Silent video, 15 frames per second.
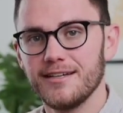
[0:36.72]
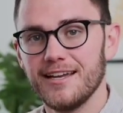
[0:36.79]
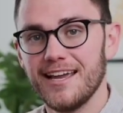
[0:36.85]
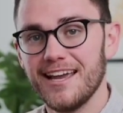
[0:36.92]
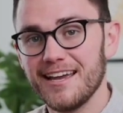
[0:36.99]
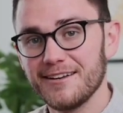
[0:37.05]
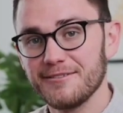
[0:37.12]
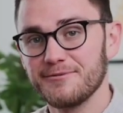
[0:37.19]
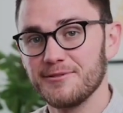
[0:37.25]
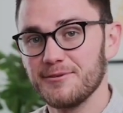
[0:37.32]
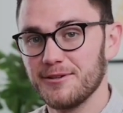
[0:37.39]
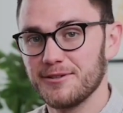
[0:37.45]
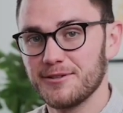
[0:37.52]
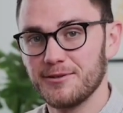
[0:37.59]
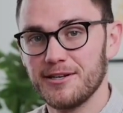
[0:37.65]
and a few
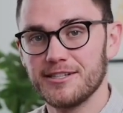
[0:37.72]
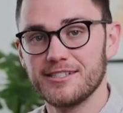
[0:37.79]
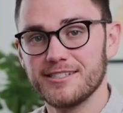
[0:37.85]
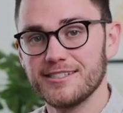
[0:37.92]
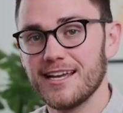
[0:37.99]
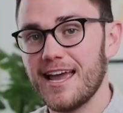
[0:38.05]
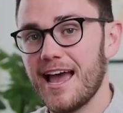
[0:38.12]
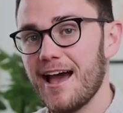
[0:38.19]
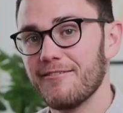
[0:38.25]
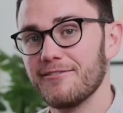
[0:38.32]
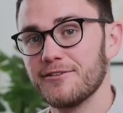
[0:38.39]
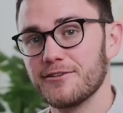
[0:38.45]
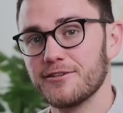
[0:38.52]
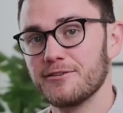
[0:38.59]
other questions I haven't heard